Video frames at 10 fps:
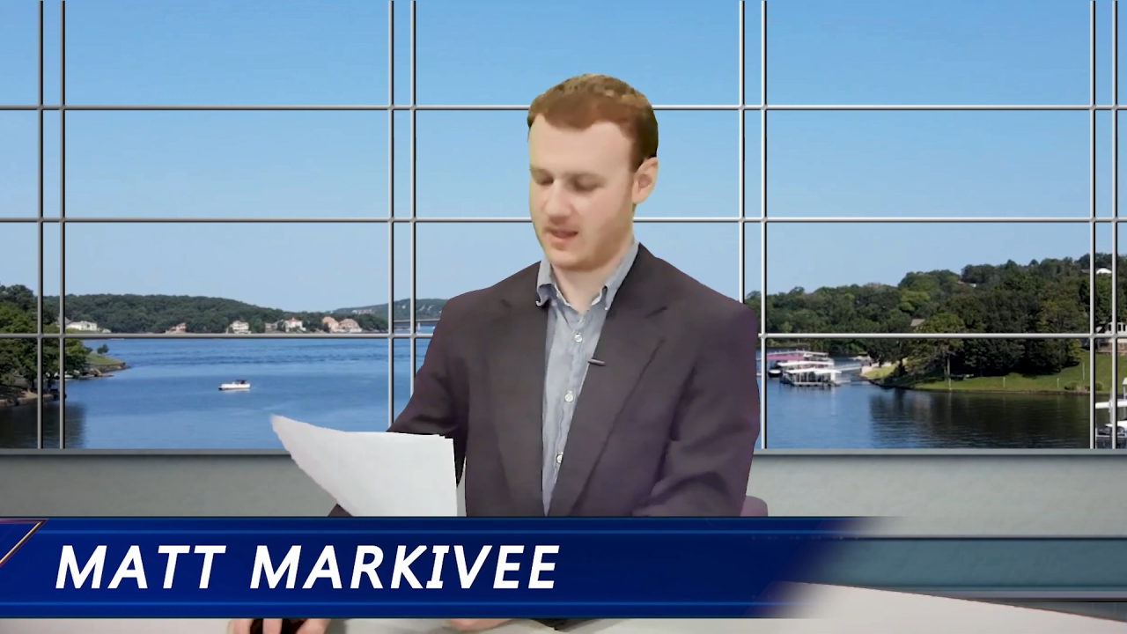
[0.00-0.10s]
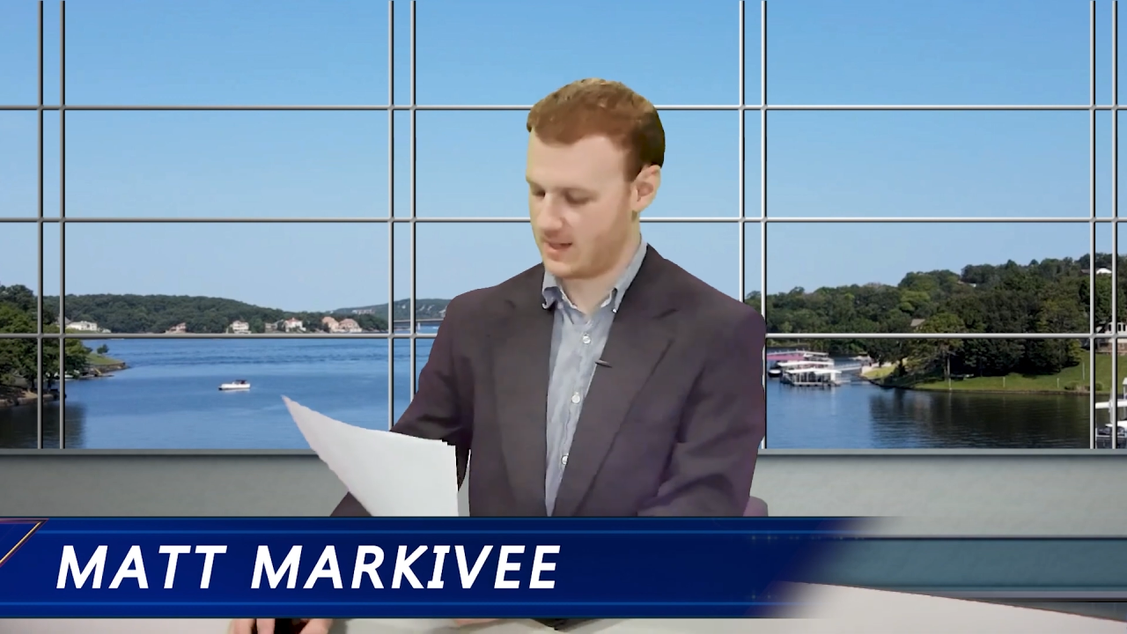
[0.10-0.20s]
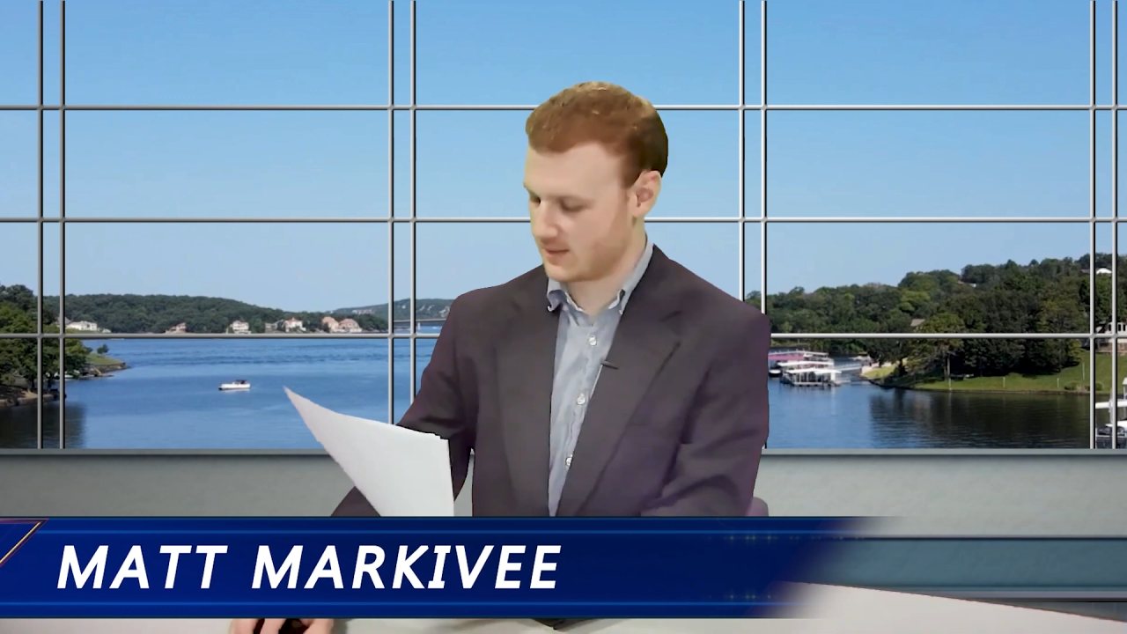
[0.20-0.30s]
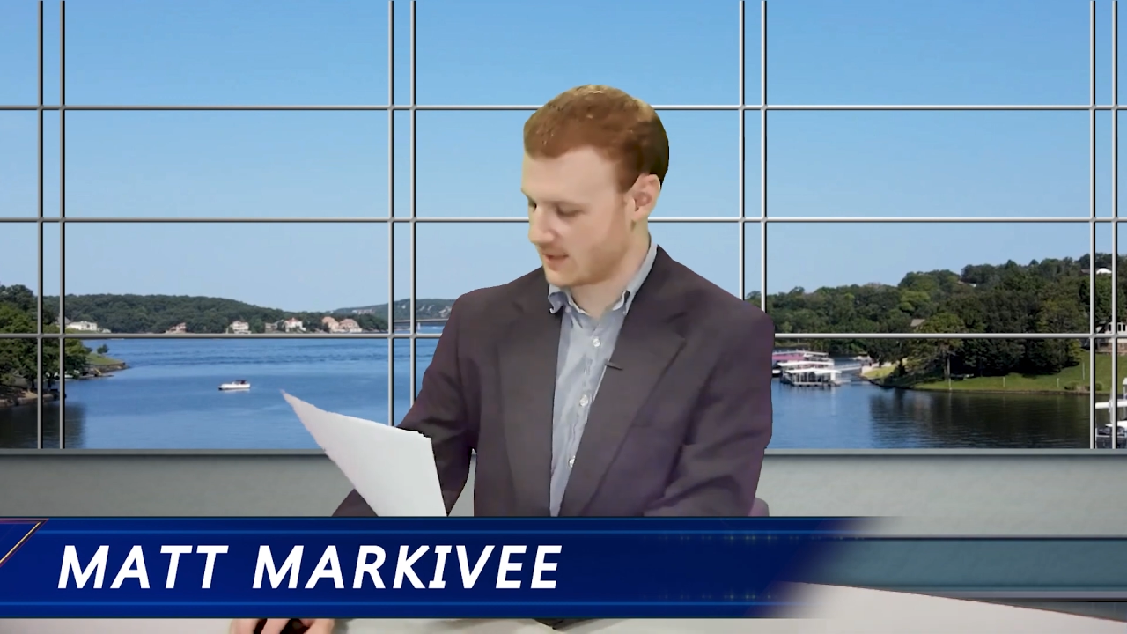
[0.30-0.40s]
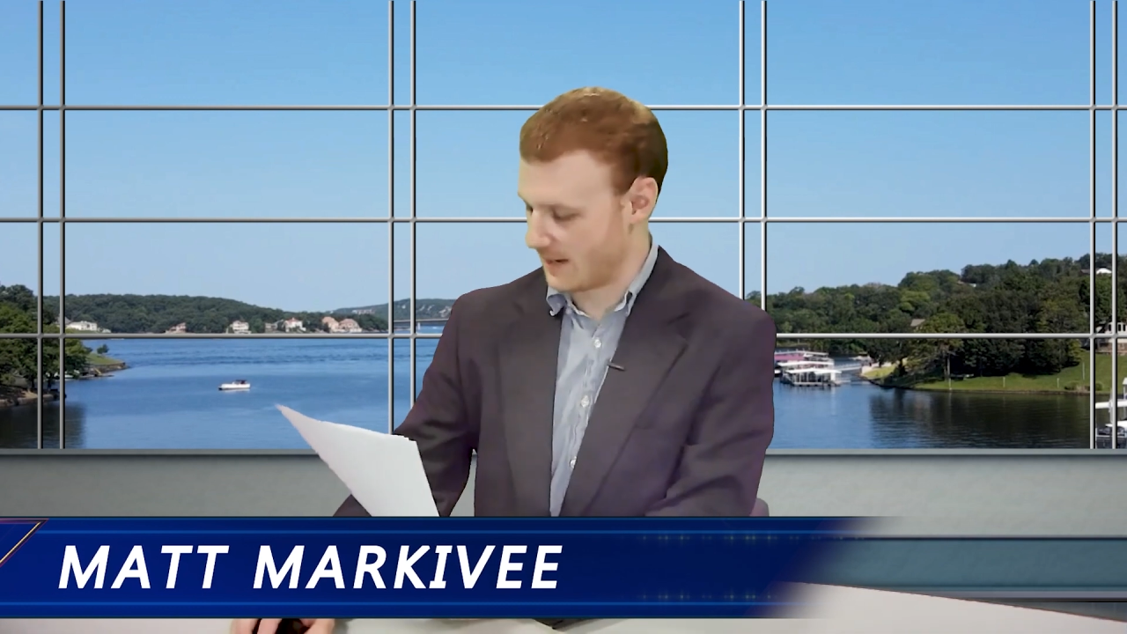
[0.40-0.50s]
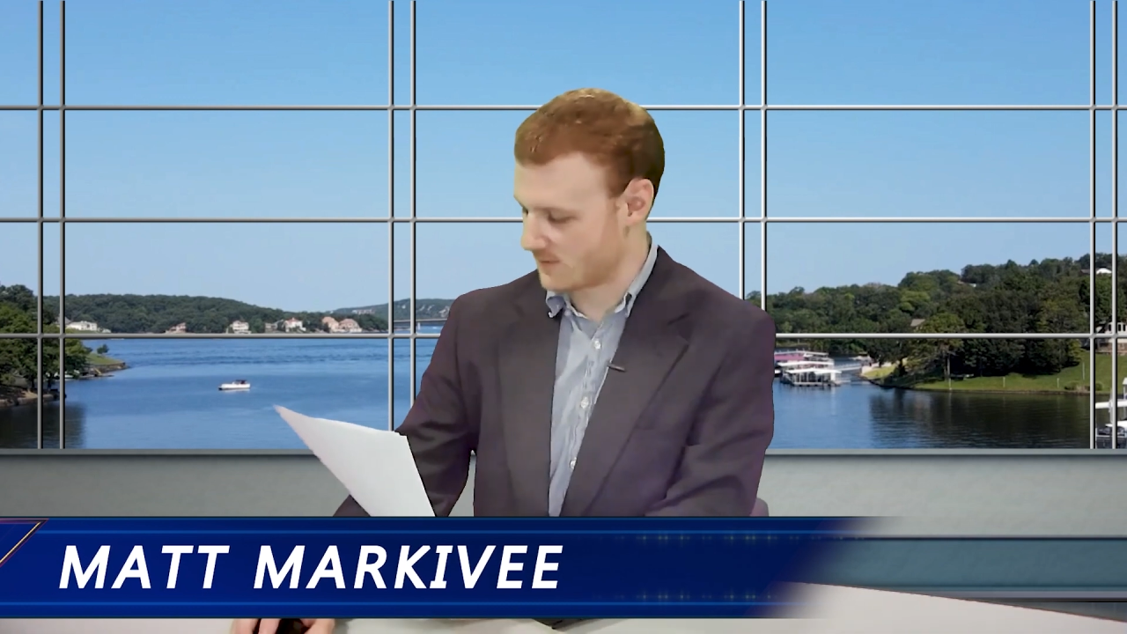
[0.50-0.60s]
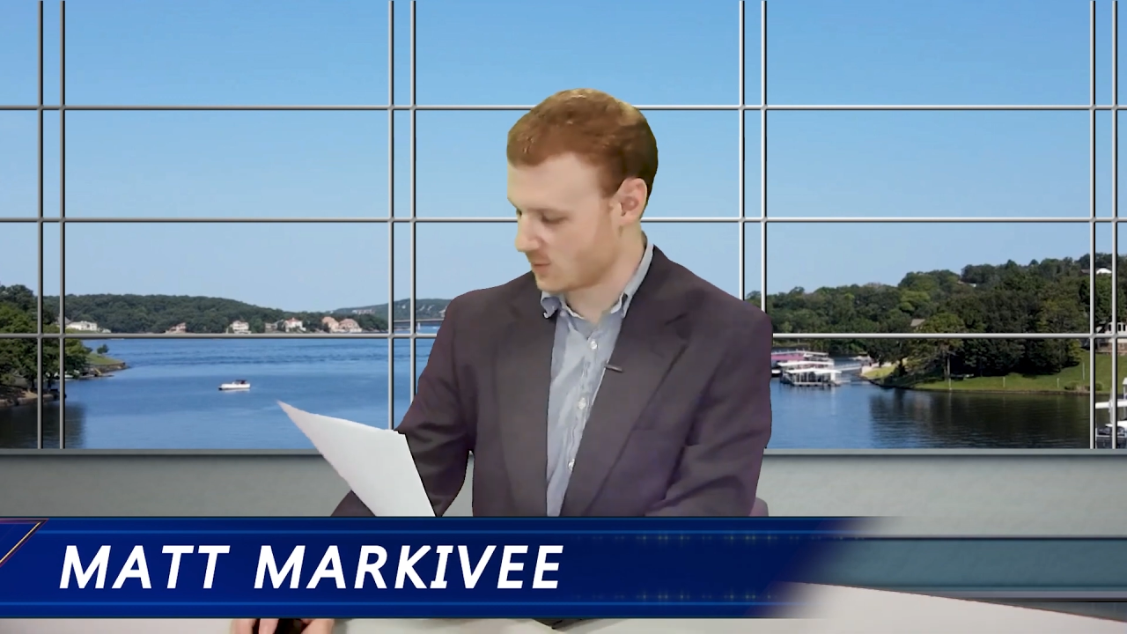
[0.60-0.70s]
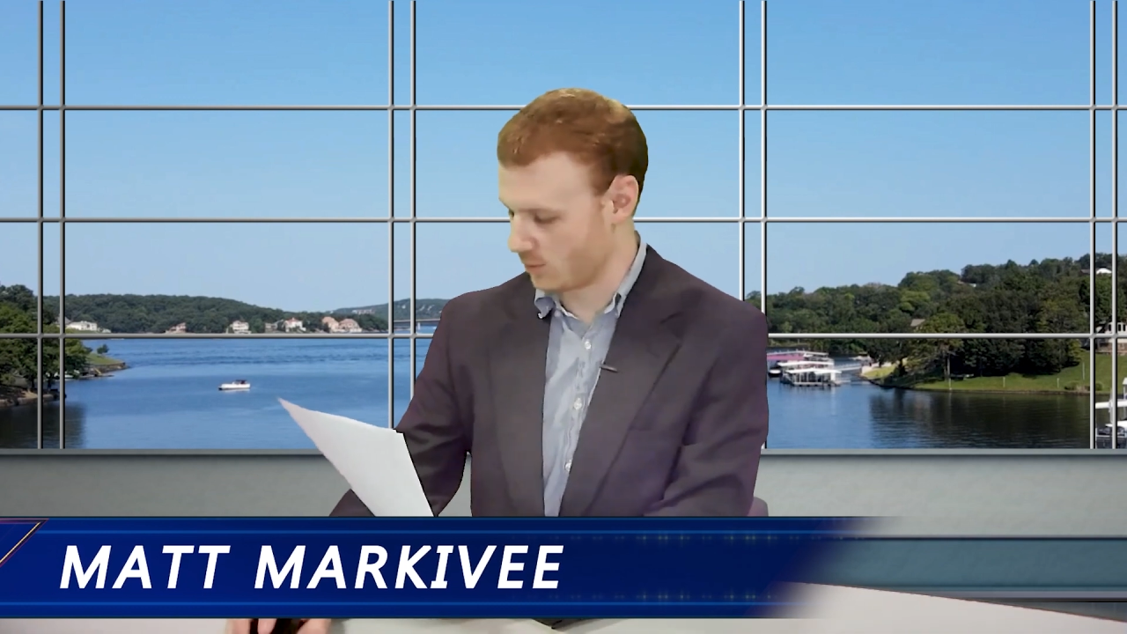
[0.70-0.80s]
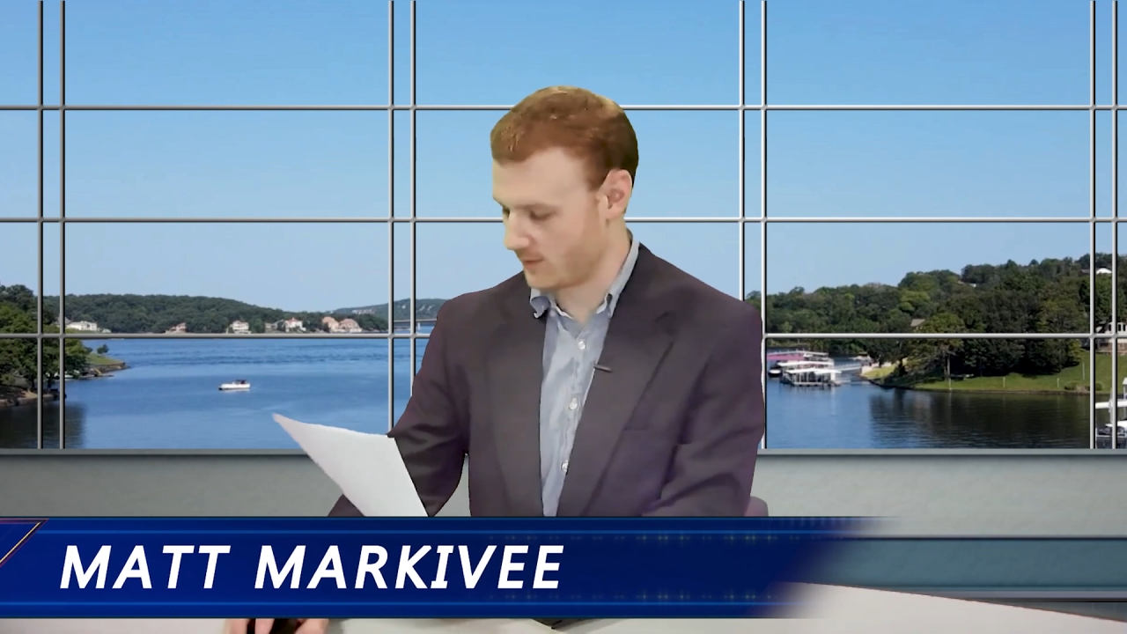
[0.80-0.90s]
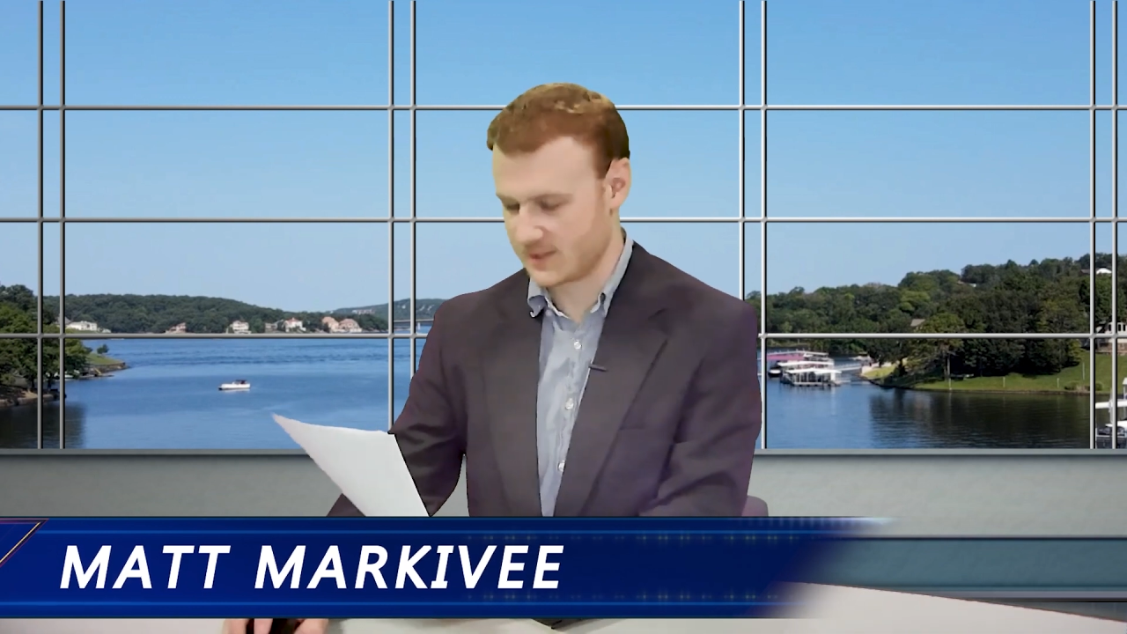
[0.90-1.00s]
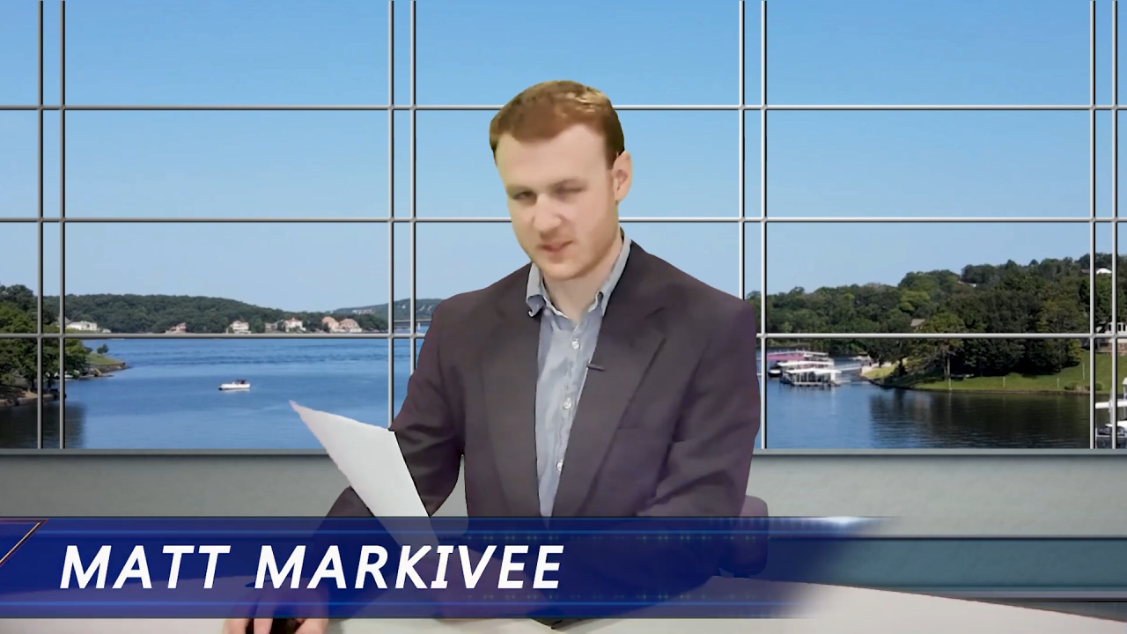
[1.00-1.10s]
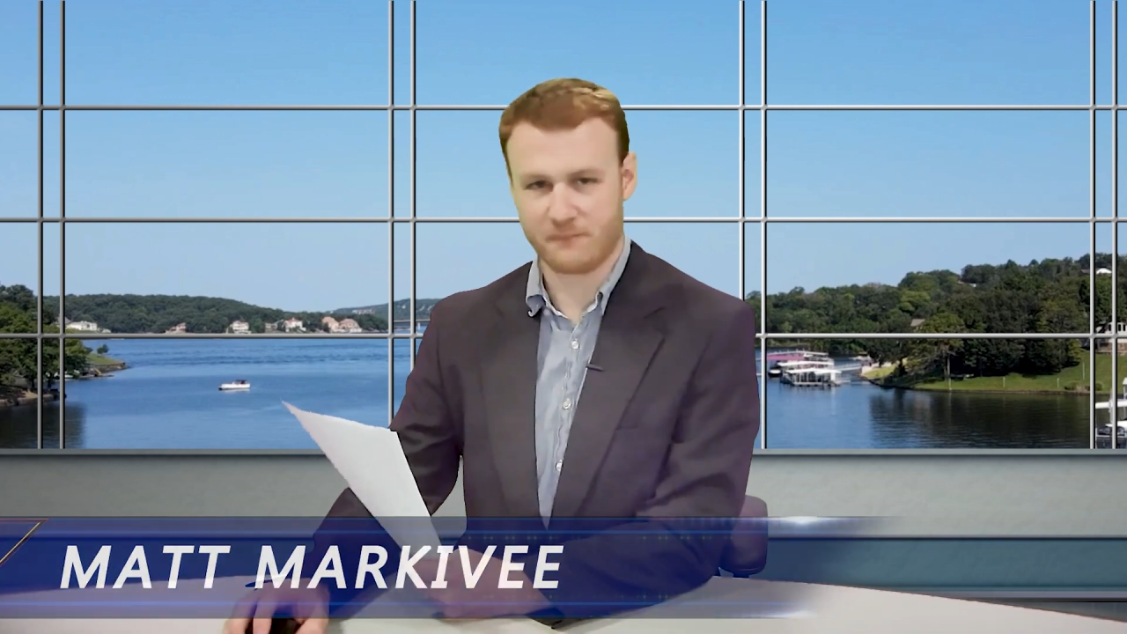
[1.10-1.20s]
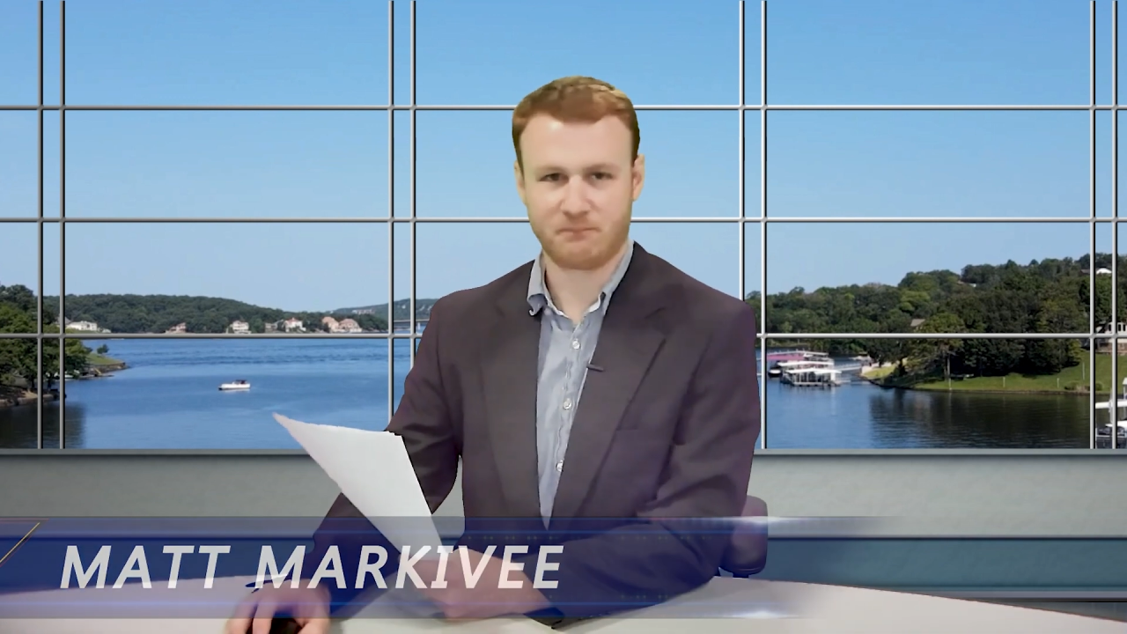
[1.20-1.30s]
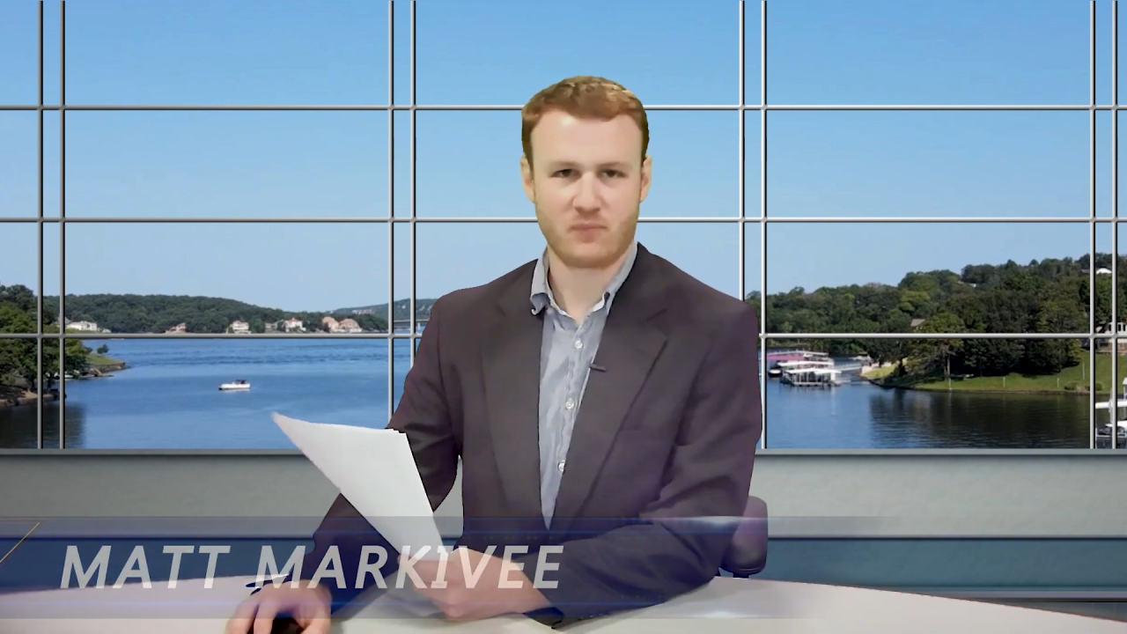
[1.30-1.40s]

Today's top stories.